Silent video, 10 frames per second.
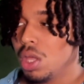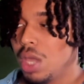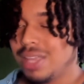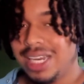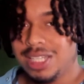
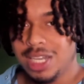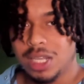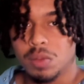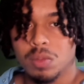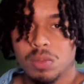And they
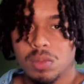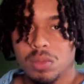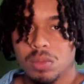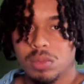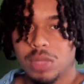didn't.
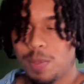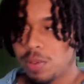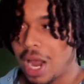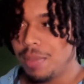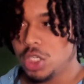They
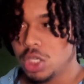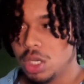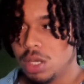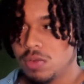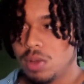probably should
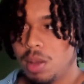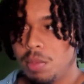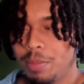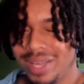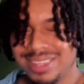have,
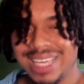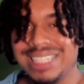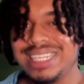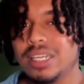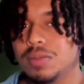but they
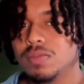didn't.